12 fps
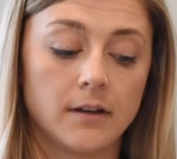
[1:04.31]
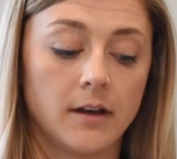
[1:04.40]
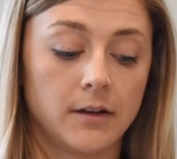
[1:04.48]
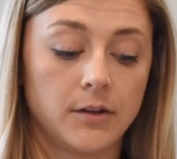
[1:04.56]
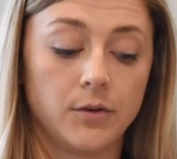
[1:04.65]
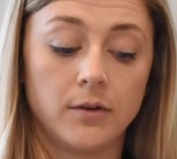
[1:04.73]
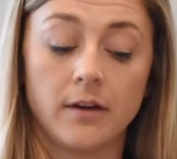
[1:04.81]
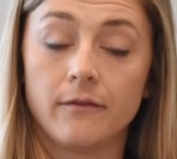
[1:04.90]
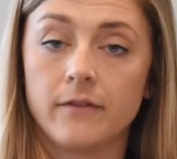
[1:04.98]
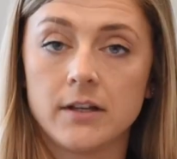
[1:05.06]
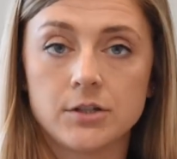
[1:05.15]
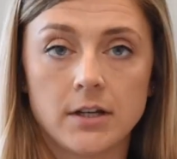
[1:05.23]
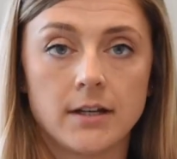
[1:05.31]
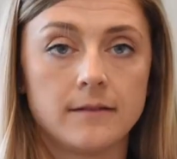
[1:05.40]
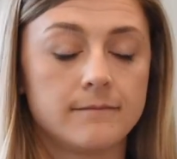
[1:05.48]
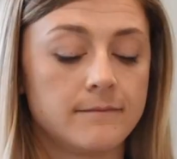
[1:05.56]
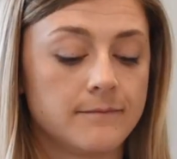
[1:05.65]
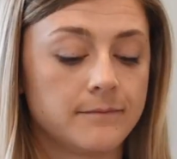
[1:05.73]
acuity of
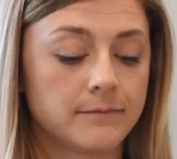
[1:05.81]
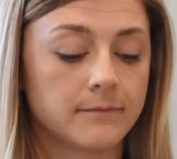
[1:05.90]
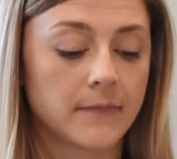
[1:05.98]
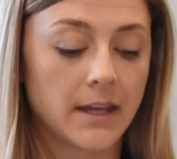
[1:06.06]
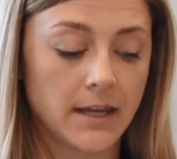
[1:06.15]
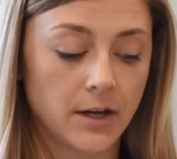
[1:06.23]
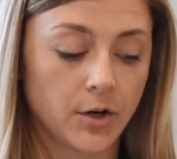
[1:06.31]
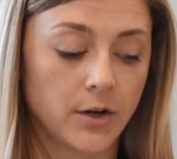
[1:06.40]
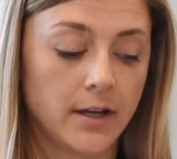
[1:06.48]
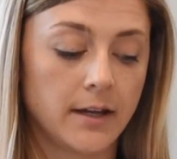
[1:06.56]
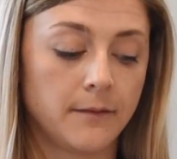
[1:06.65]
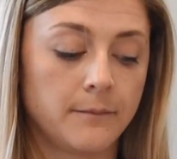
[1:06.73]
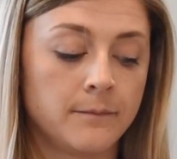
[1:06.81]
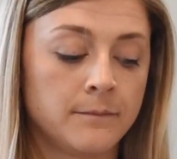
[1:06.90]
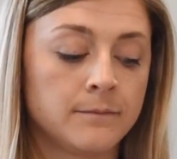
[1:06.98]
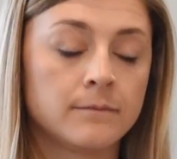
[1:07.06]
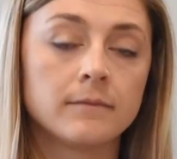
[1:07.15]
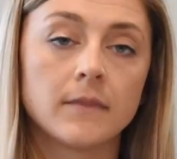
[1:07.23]
vision, hearing,
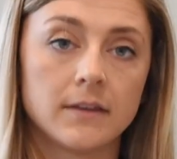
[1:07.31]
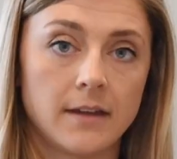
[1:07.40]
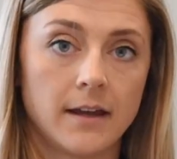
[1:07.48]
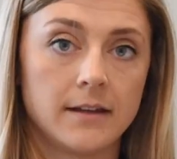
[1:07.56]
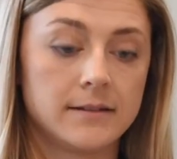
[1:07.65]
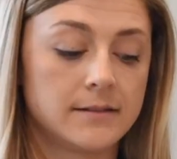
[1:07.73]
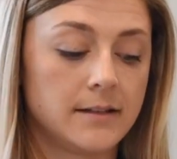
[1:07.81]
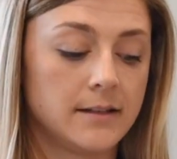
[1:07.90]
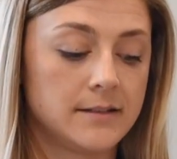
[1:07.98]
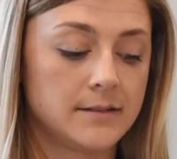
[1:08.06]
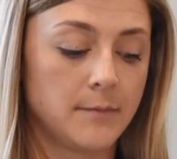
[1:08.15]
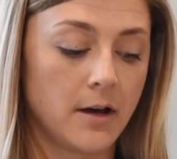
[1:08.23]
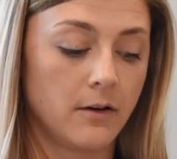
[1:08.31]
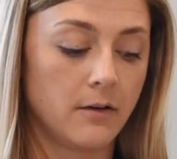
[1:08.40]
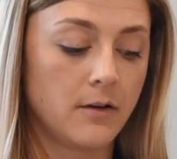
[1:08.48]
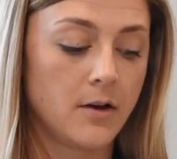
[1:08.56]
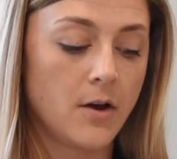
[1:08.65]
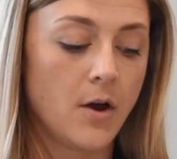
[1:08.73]
taste, and smell,
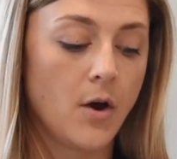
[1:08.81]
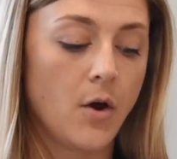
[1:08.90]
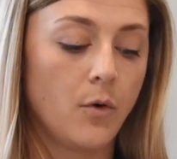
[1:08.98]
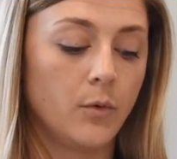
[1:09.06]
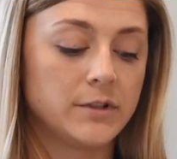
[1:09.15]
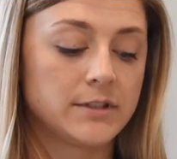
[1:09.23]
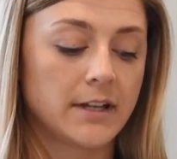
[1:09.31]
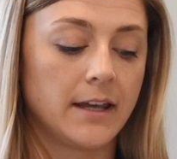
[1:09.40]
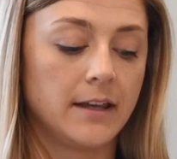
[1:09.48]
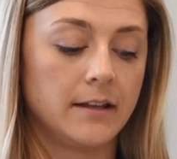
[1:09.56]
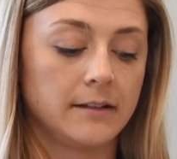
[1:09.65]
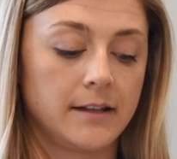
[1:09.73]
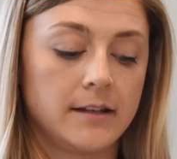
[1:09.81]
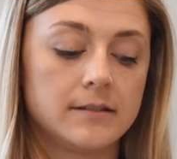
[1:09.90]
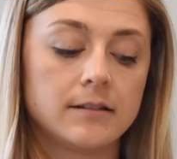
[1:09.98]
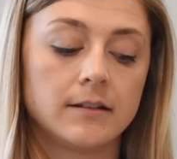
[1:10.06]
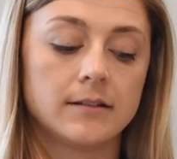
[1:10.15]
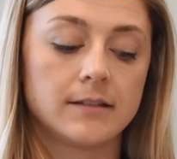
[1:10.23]
which can lead
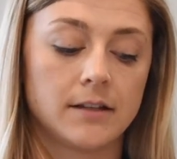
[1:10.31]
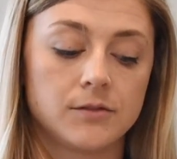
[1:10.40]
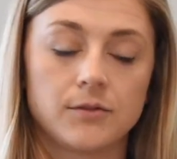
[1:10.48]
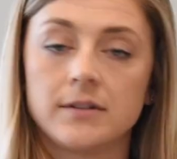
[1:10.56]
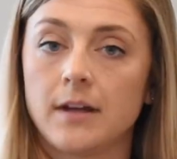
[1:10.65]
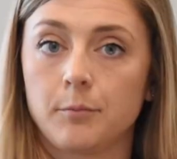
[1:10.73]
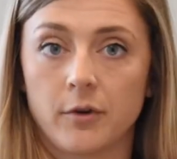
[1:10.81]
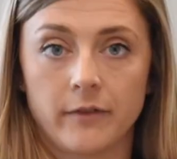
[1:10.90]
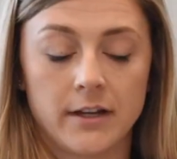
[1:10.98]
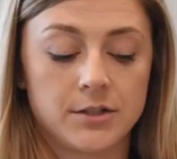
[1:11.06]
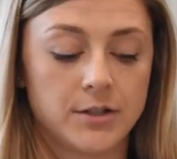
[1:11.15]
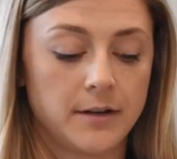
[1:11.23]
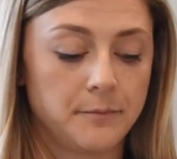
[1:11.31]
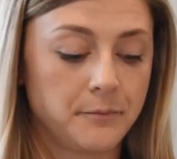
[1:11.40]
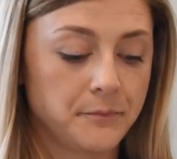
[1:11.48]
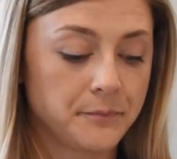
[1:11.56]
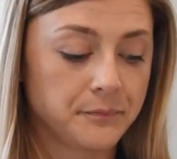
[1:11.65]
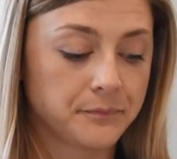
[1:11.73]
to sensory deprivation.
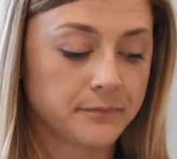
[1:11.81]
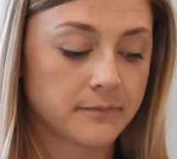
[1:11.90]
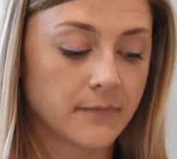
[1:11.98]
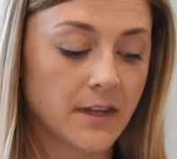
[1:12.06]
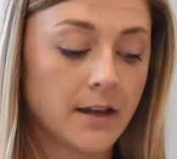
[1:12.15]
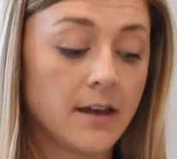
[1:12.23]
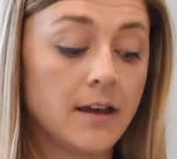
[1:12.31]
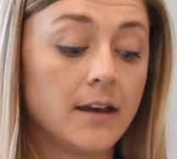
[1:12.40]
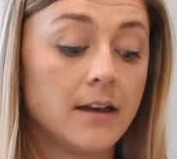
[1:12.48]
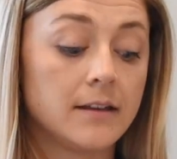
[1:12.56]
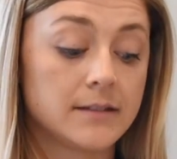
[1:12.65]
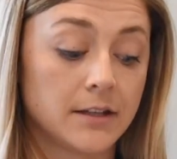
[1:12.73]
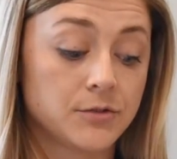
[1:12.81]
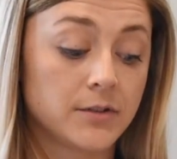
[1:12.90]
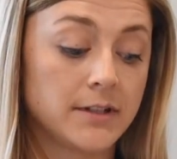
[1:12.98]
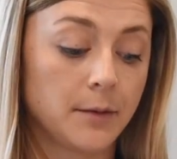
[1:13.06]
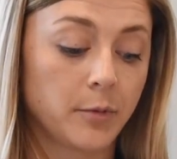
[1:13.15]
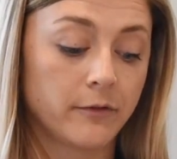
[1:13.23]

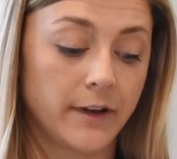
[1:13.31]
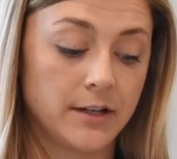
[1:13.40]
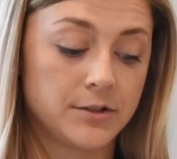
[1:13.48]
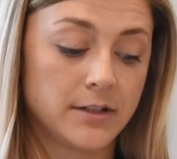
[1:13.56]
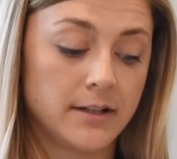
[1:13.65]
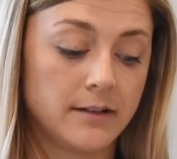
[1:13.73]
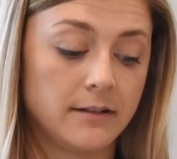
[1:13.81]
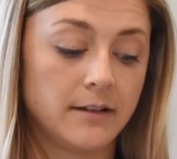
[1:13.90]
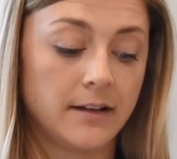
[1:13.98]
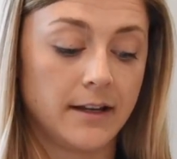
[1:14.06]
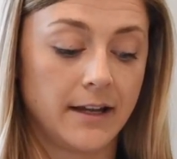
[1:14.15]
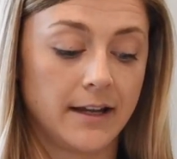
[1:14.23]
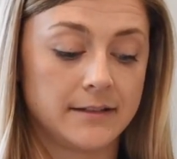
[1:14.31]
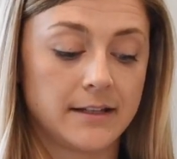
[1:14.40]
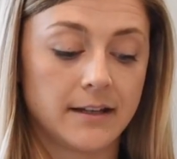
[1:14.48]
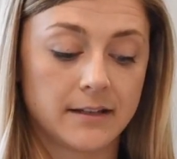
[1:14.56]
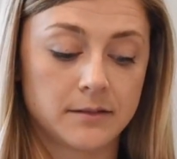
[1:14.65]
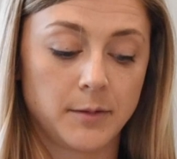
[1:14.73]
Sensory deprivation,
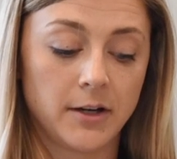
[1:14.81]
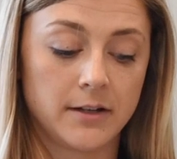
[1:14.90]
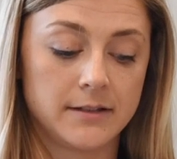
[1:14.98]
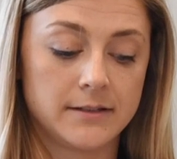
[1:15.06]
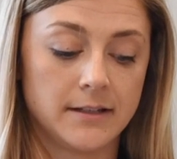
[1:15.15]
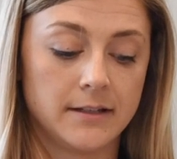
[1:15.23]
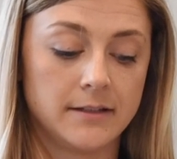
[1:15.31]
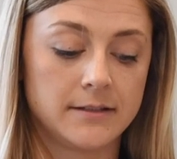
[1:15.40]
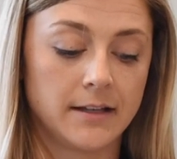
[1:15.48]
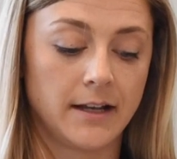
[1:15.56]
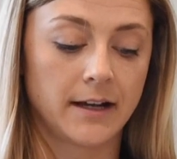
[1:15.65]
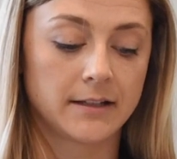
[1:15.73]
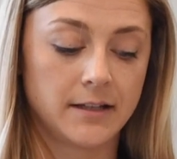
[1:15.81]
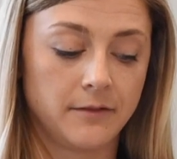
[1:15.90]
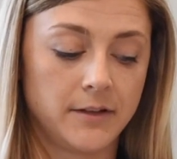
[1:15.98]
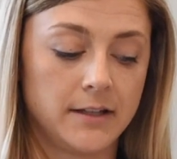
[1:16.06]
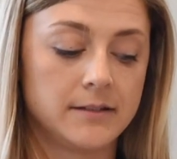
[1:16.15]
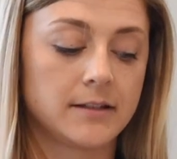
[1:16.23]
enhancing experiences and
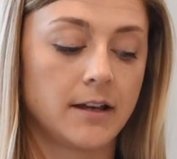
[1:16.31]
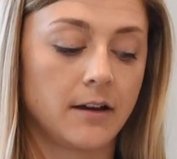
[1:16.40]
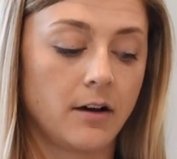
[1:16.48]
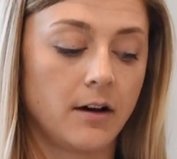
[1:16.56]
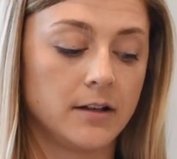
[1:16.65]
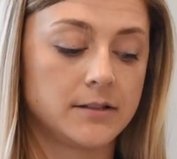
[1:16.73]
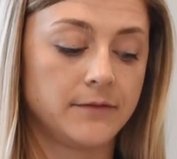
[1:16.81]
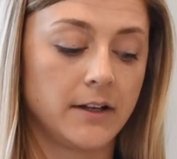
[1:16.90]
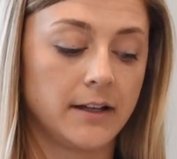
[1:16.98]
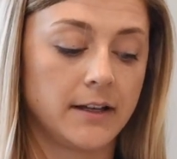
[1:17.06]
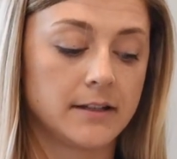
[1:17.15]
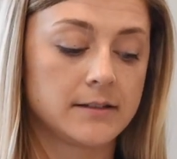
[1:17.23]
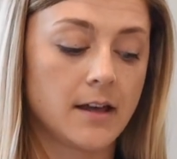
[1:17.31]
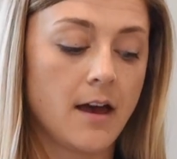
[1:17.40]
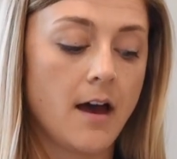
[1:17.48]
activities can cause feelings